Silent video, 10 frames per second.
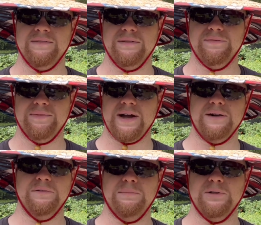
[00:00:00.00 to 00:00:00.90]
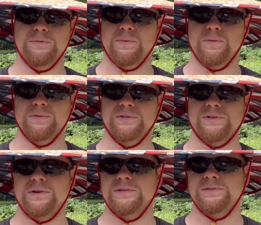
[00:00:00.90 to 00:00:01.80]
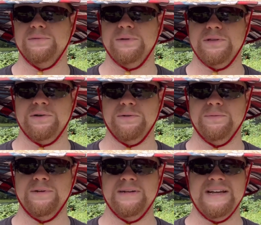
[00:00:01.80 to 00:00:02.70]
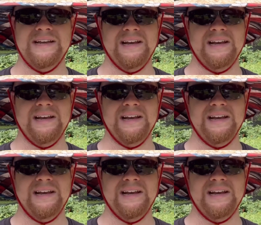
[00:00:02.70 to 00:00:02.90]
the vinyl billboards are also a really good one.